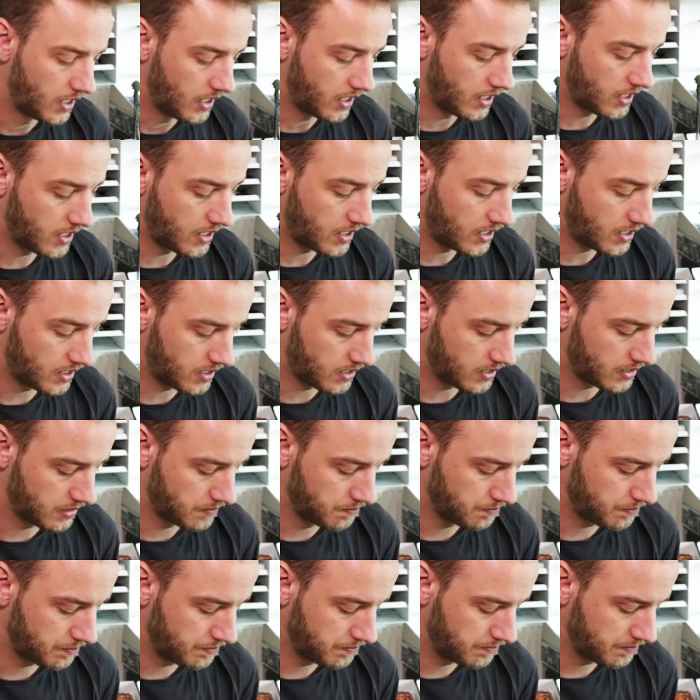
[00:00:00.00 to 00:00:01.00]

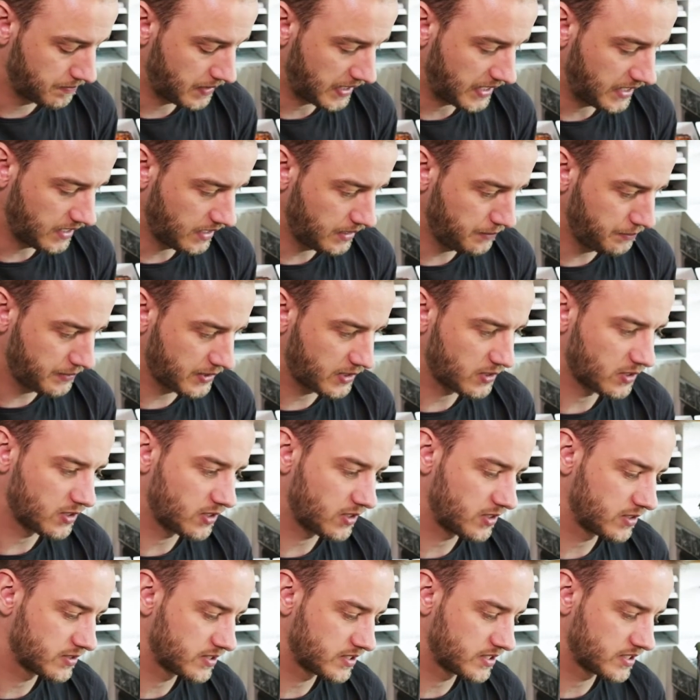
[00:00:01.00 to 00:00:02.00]
Mainly
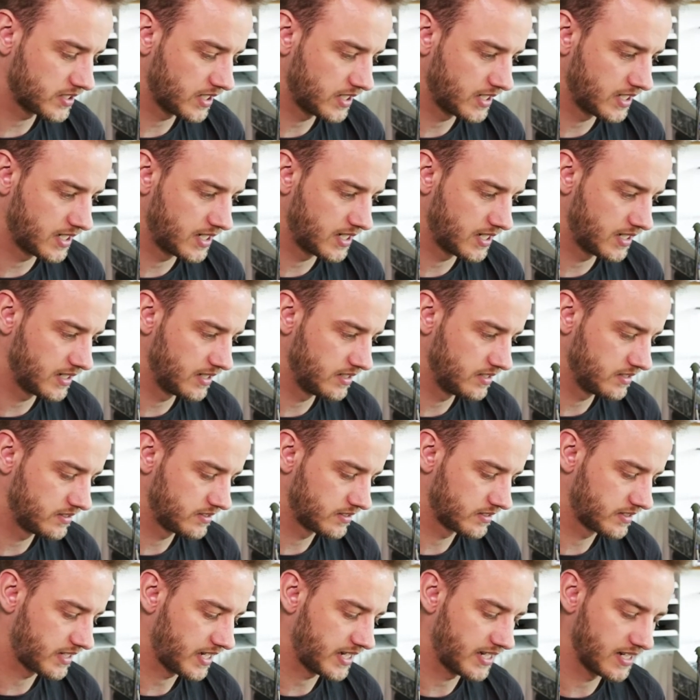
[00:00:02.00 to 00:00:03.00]
because
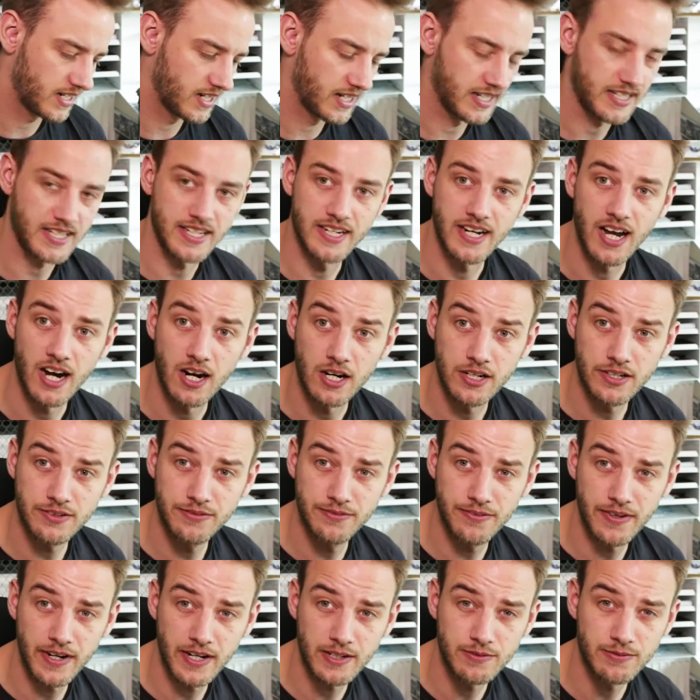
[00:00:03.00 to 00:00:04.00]
it's kind of like an
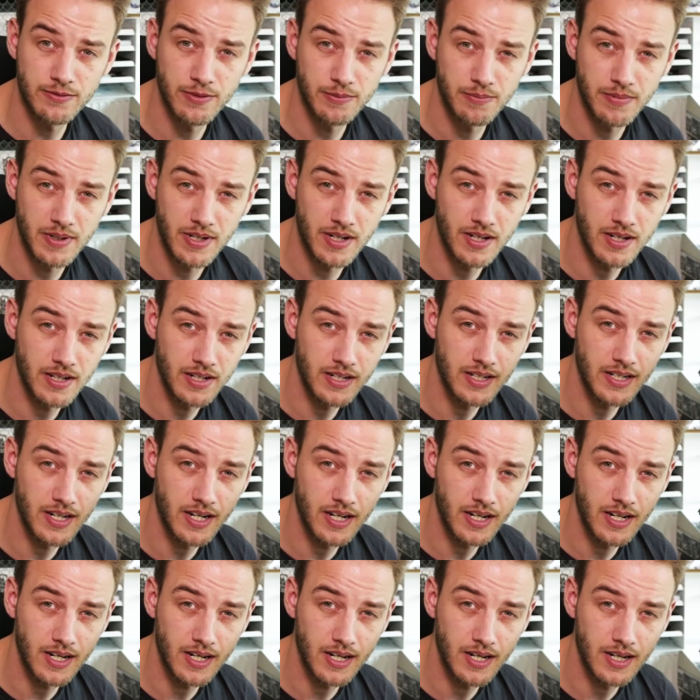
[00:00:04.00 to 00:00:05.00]
artifact from
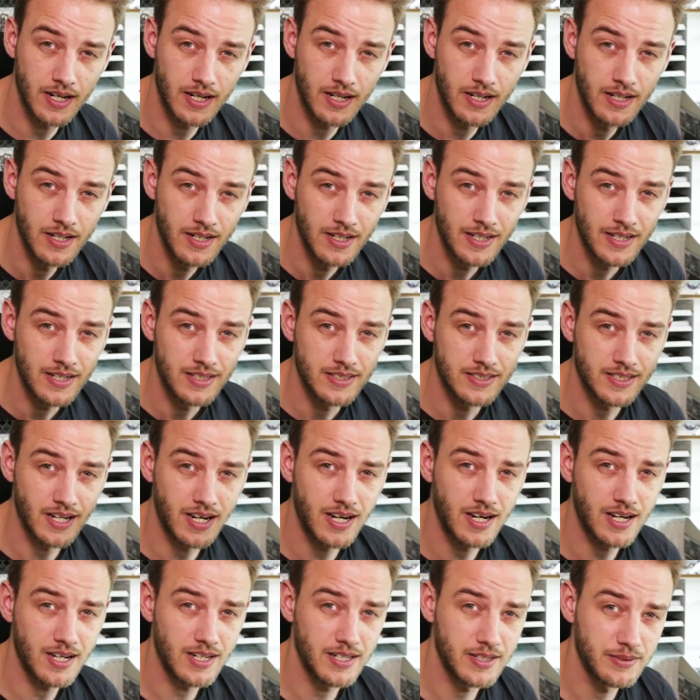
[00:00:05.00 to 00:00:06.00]
my
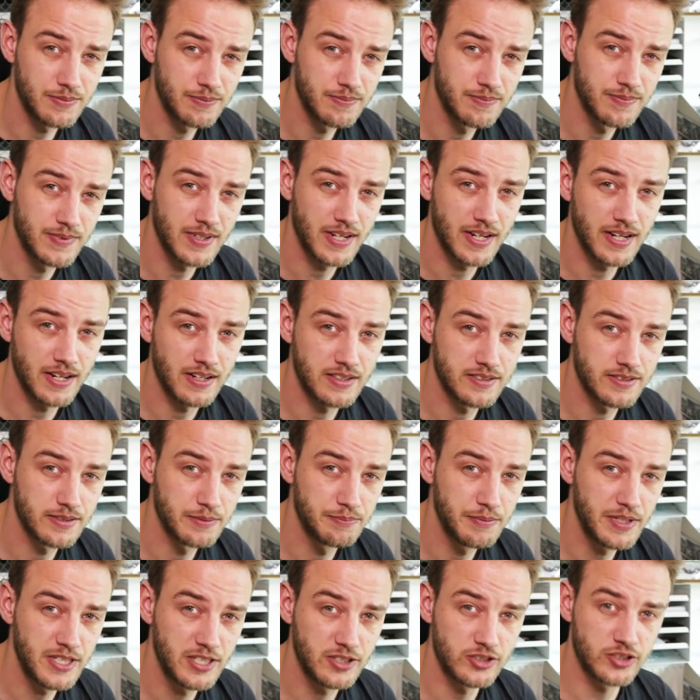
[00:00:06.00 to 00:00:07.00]
time as
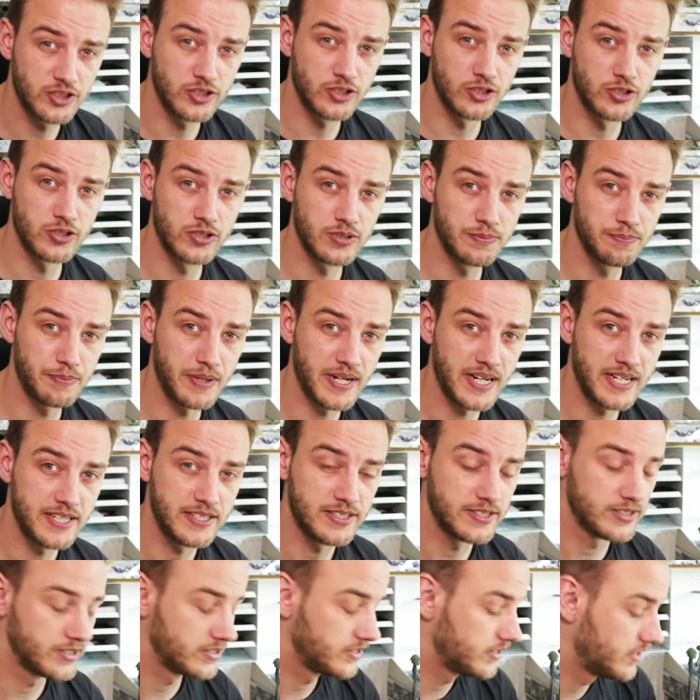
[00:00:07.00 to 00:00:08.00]
a miniature
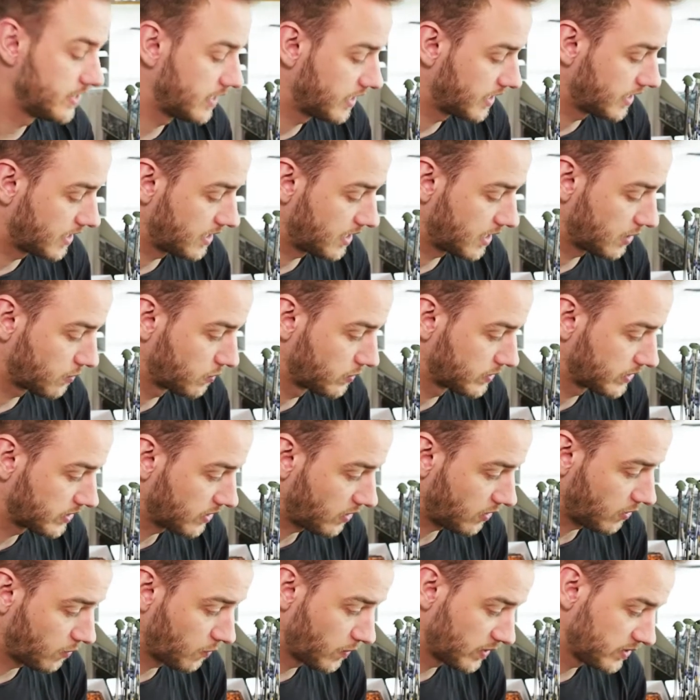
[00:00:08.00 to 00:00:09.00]
painter. I would
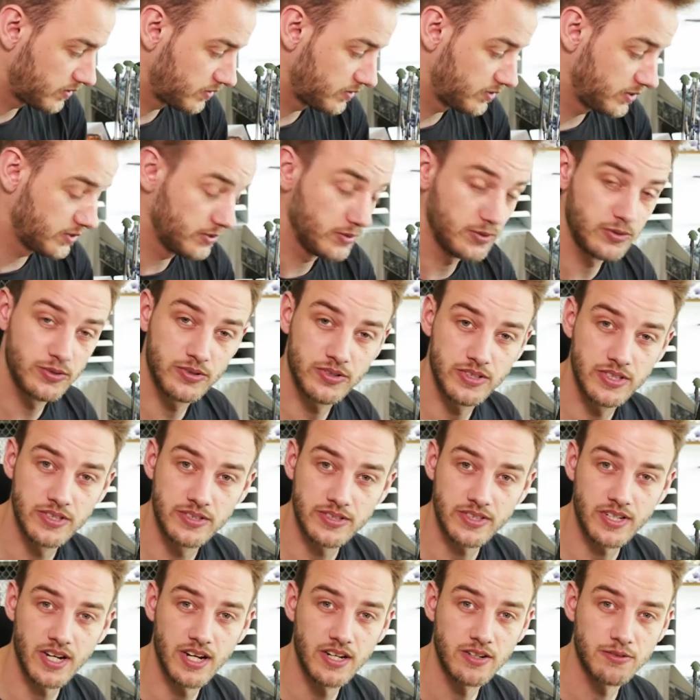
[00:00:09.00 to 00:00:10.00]
always use
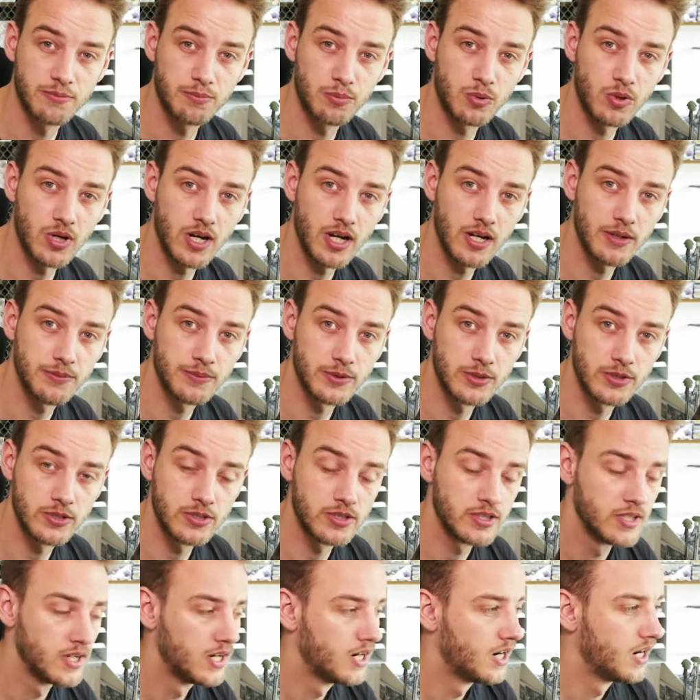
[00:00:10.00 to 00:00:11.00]
this kind of
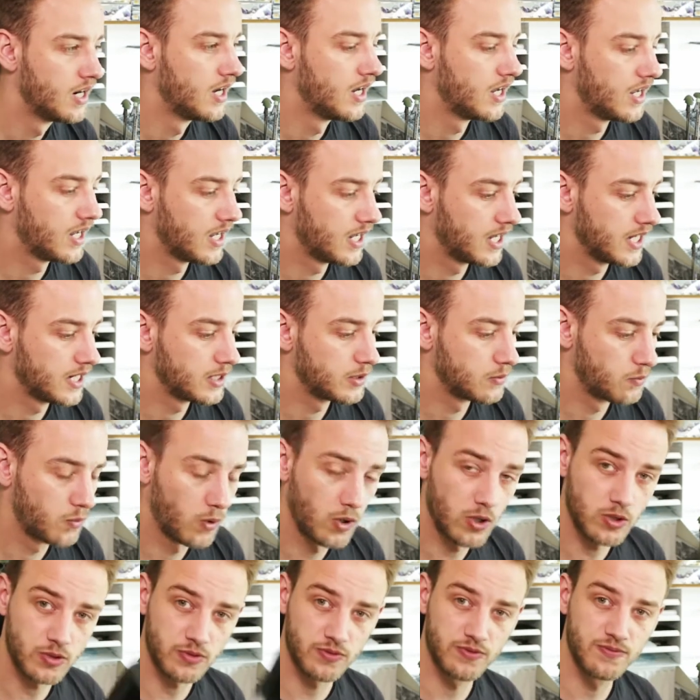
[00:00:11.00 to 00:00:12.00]
primer. It
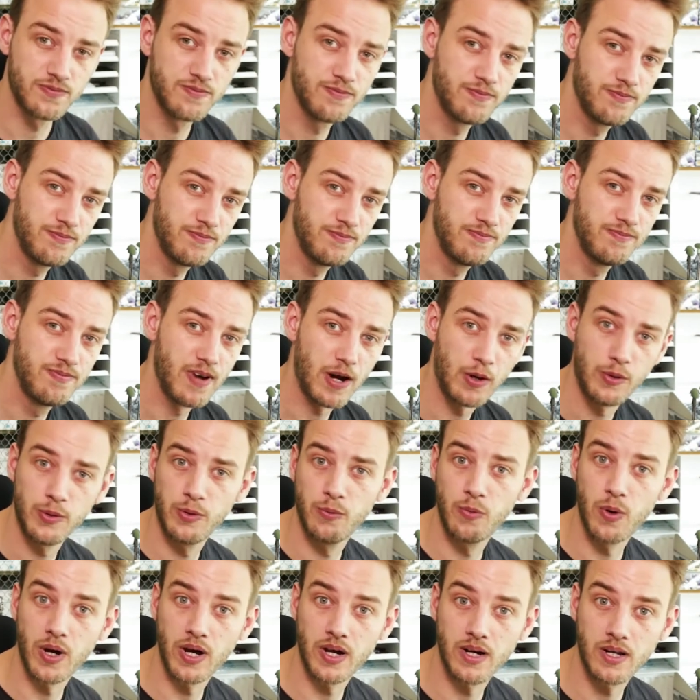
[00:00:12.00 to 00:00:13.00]
works very
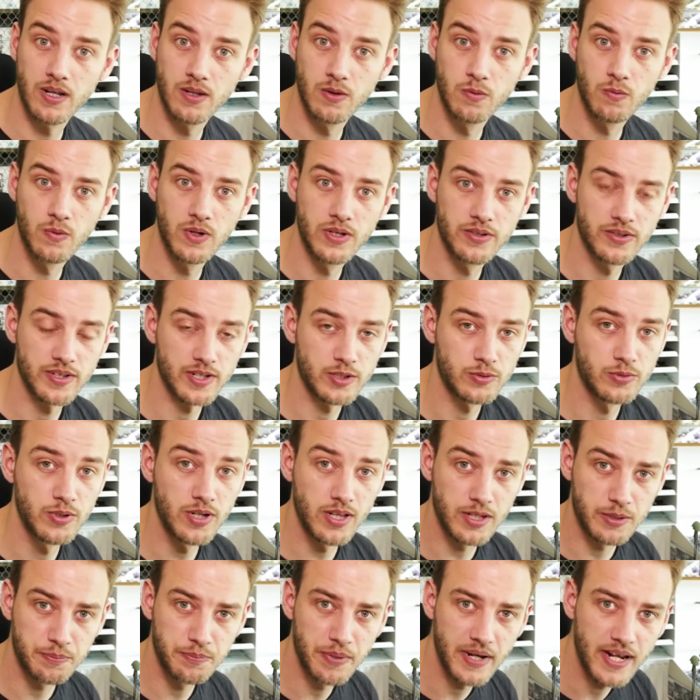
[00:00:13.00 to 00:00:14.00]
well with
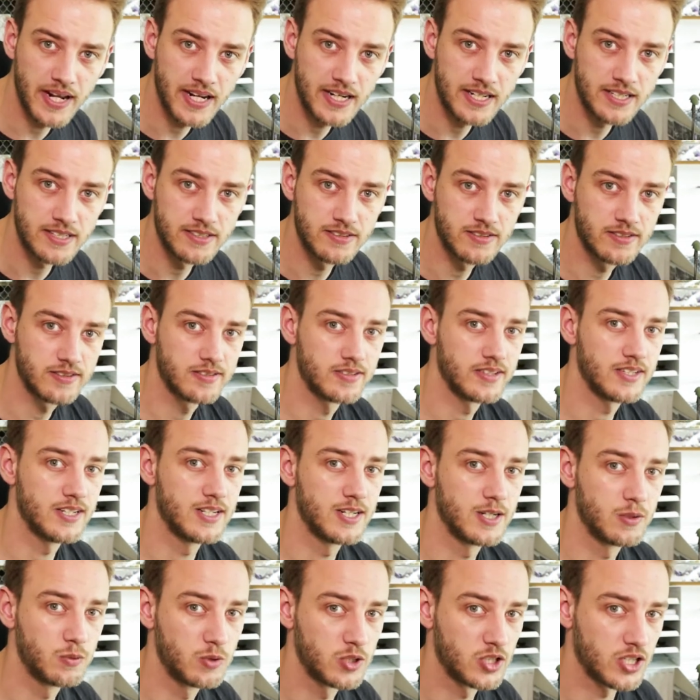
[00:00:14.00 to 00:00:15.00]
acrylic paints,
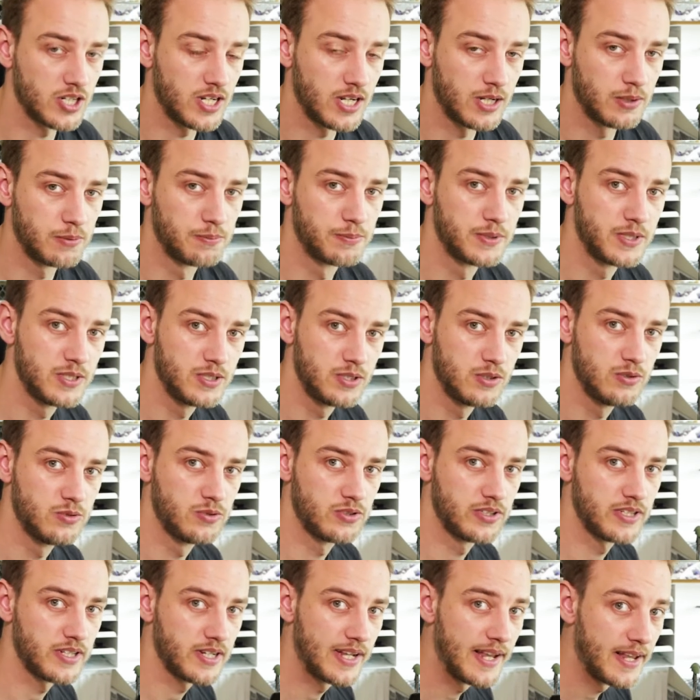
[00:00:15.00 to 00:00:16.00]
which I'll be
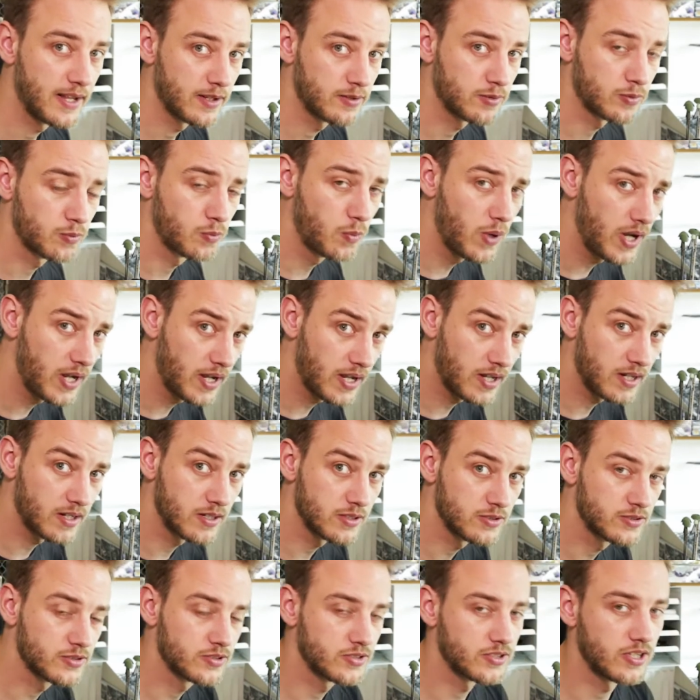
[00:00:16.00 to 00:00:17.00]
using as
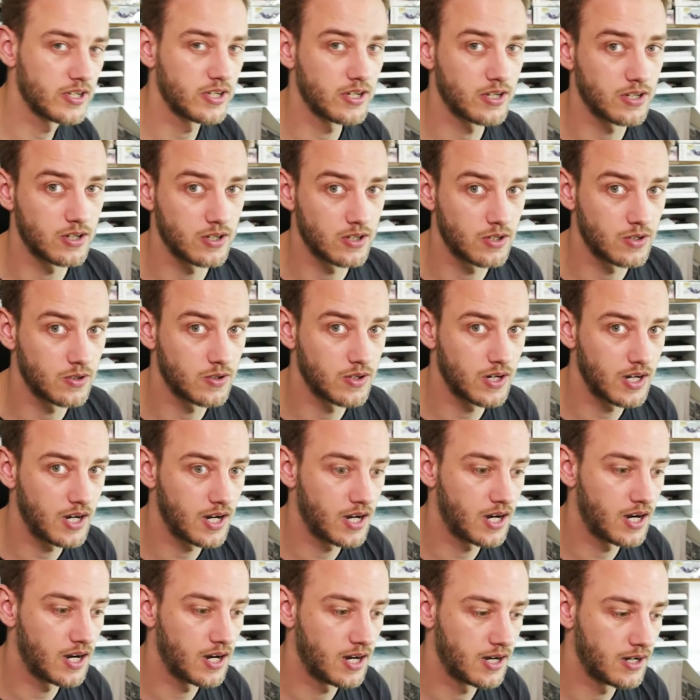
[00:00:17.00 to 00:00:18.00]
well,
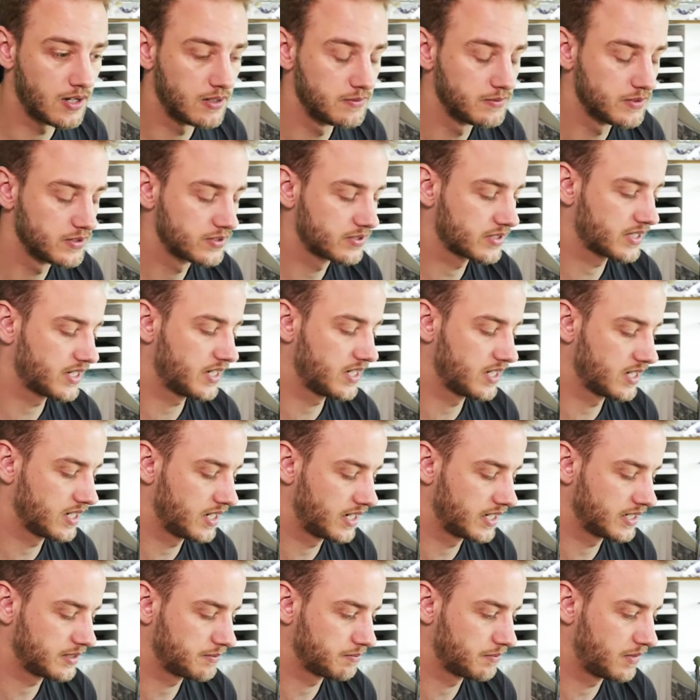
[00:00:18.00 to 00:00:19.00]
so this is kind of
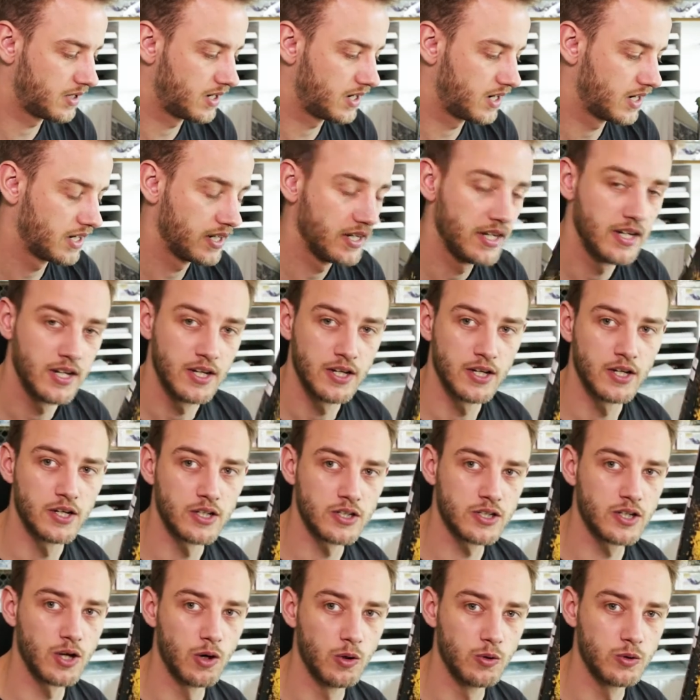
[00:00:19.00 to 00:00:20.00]
like my
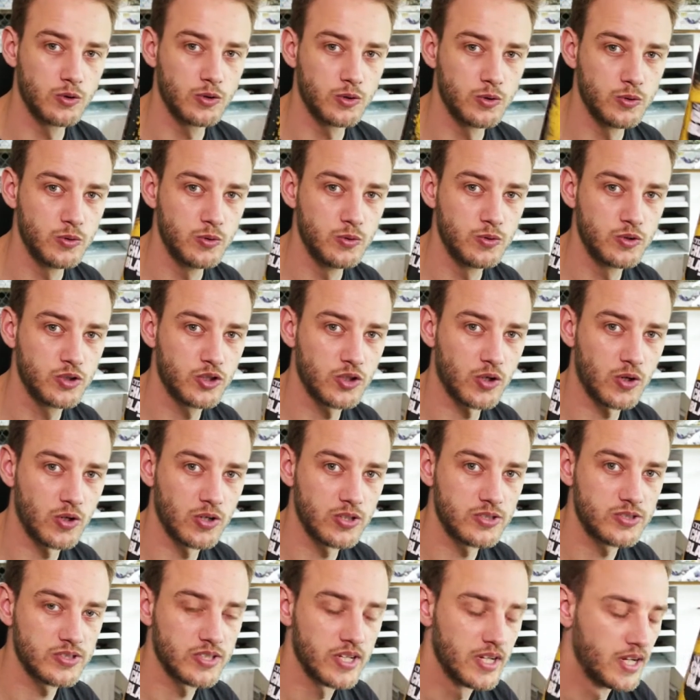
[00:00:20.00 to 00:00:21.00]
go-to
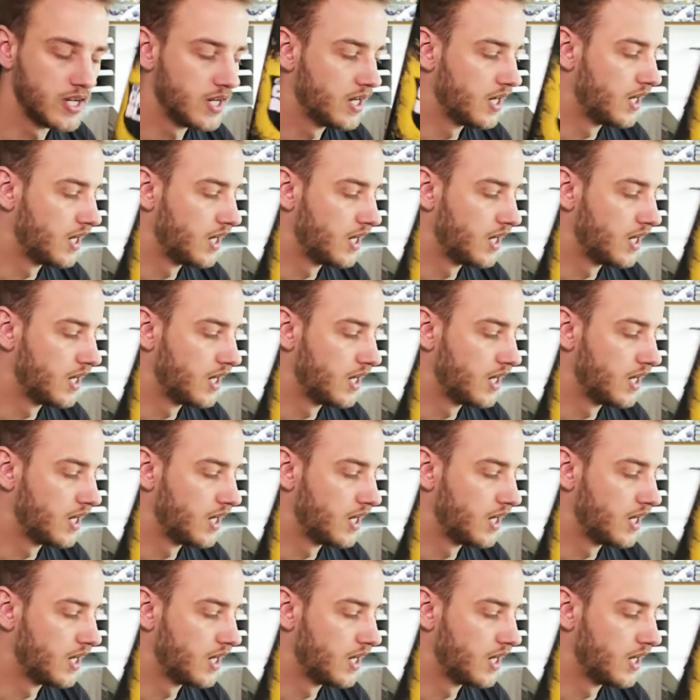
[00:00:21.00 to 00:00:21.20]
choice.